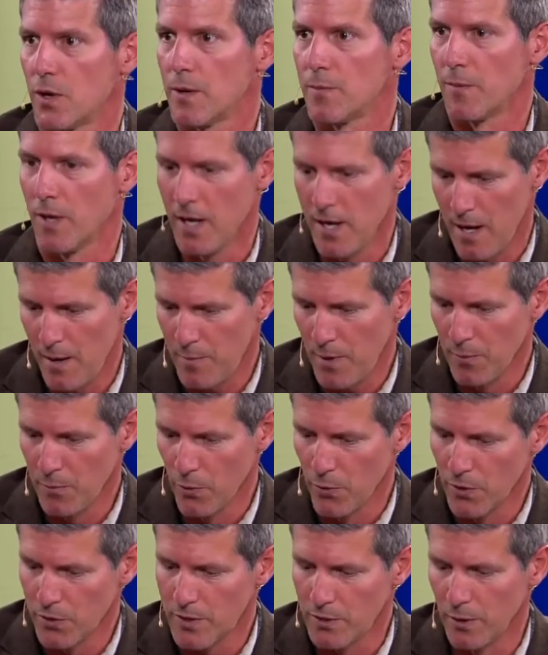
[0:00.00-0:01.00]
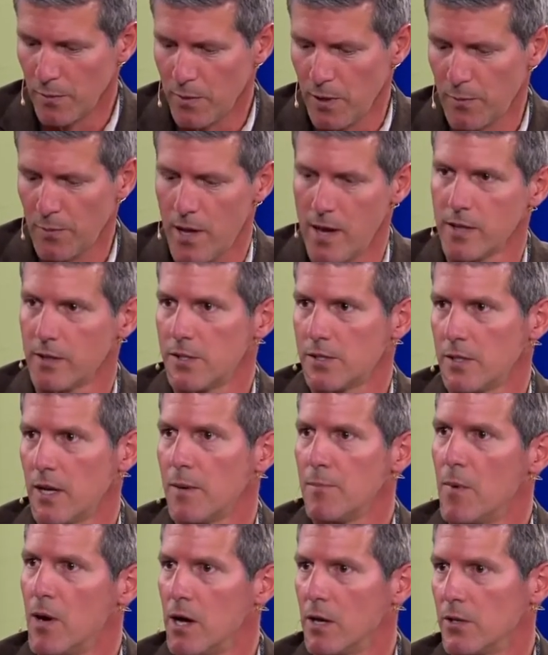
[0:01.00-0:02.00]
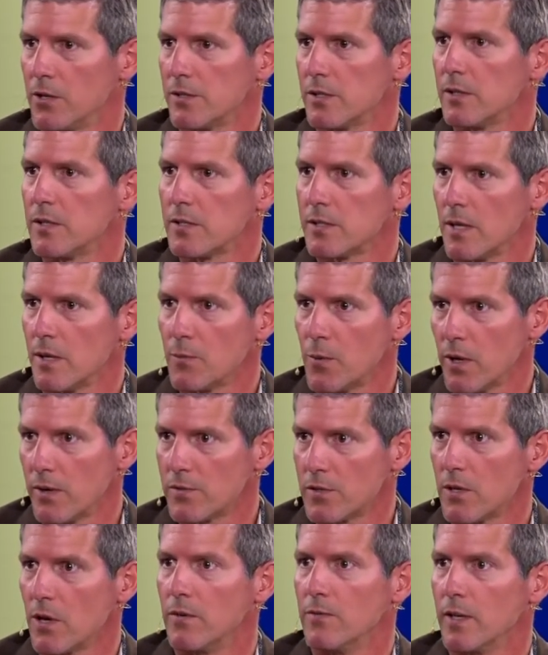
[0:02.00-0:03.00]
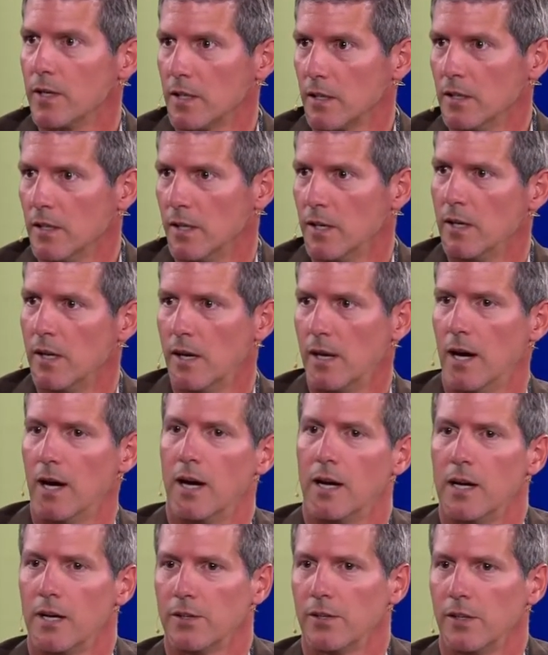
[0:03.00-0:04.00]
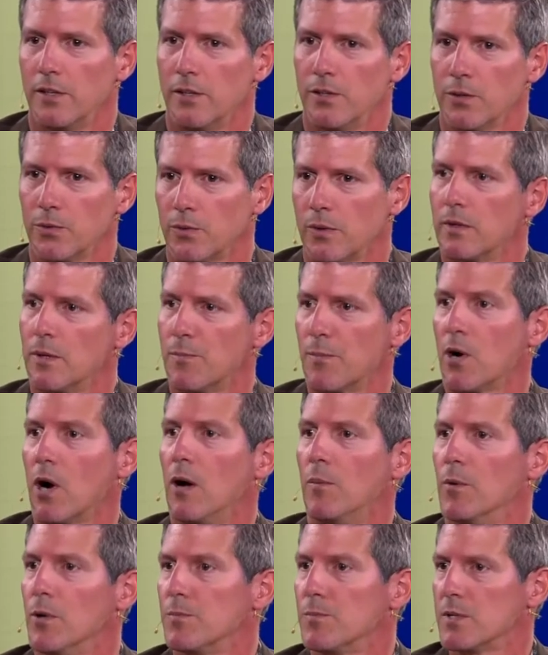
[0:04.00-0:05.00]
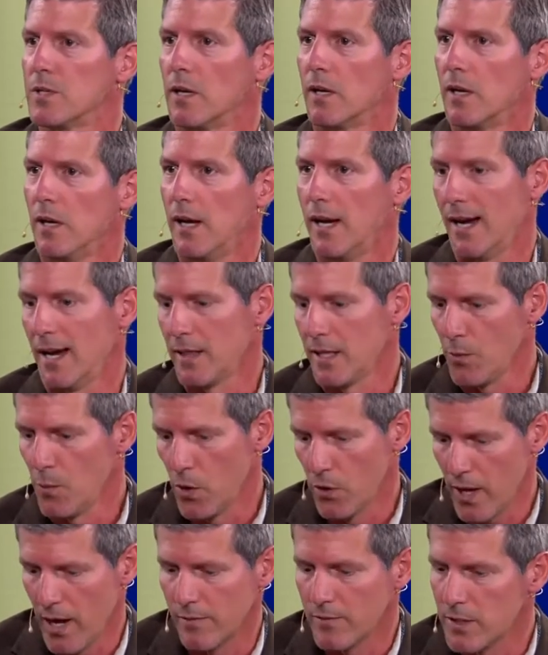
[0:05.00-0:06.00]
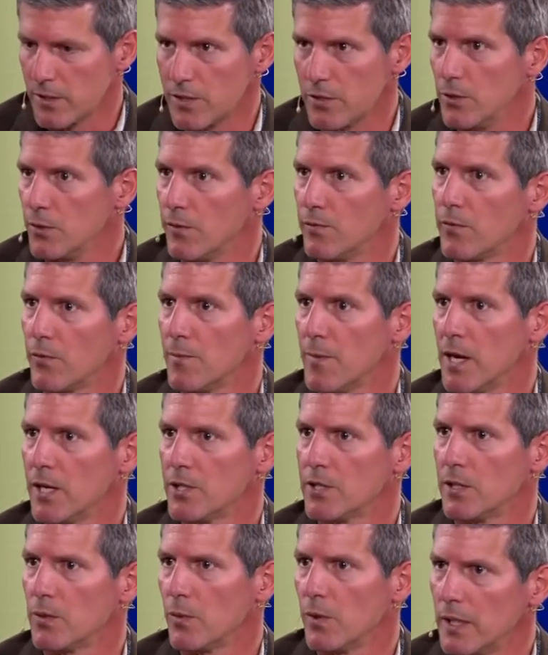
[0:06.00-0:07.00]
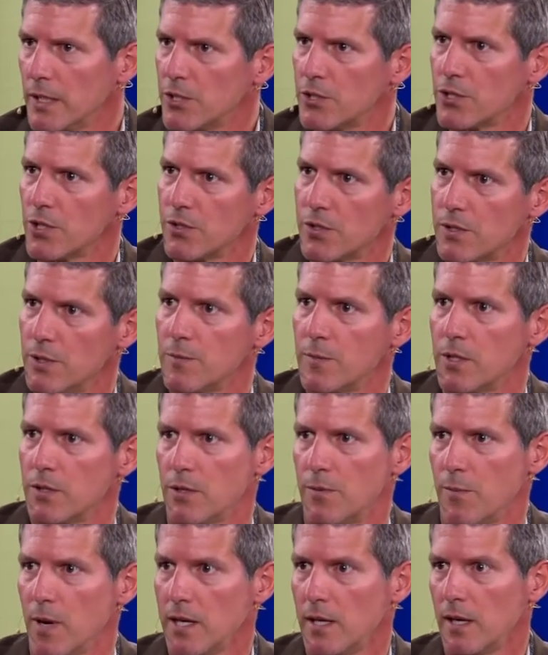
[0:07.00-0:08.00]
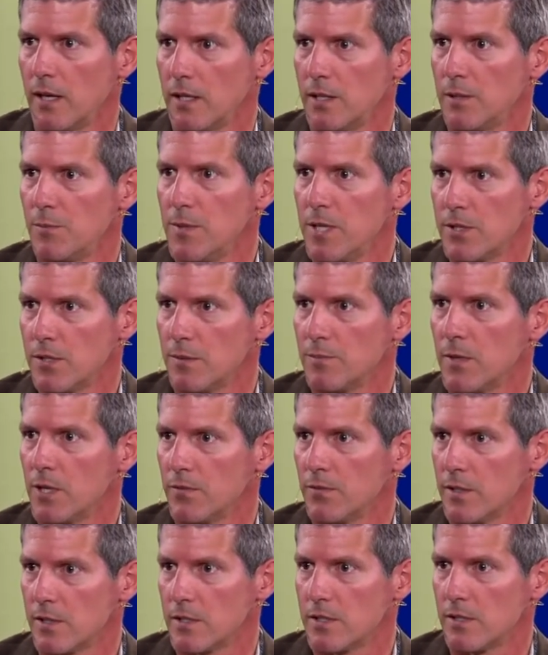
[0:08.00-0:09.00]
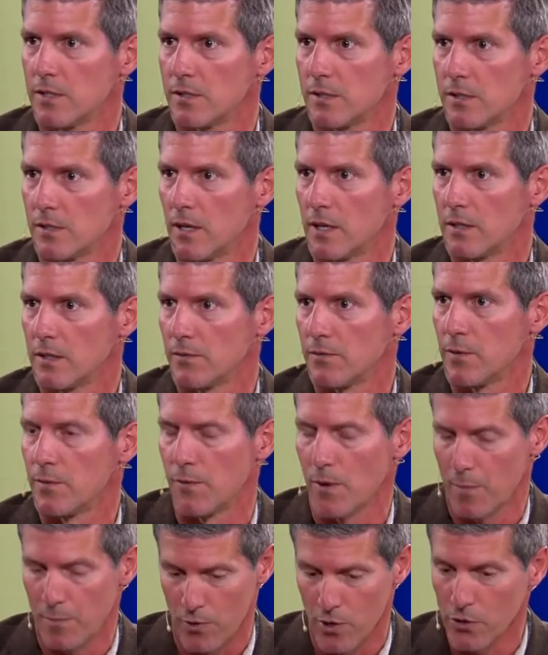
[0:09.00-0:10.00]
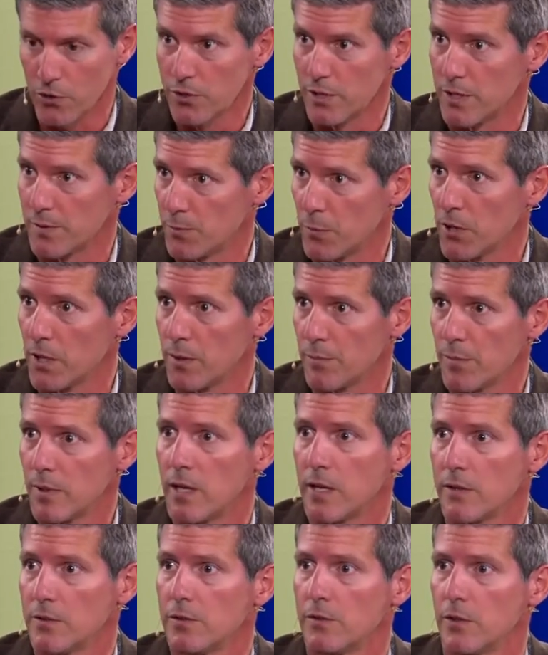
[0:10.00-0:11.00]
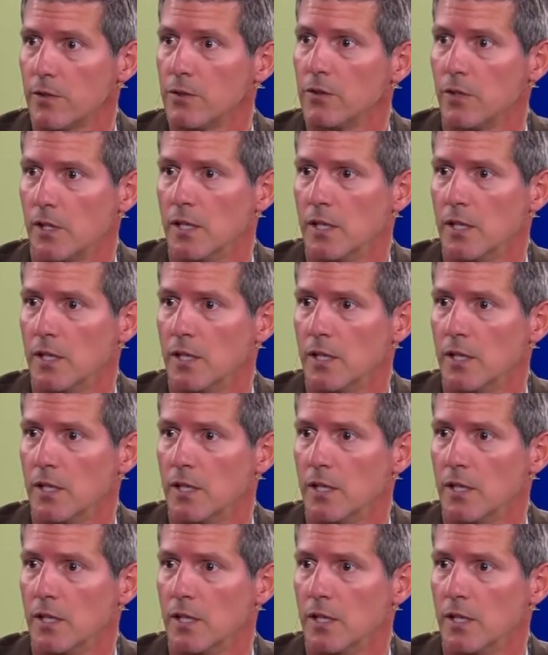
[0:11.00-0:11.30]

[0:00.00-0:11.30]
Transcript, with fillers: right? People will still be applying the same models and the same way of solving, uh, you know, the problems, and they won't have this new information information that really shows them that there might need to be some differences, uh, different approaches put in place. So Have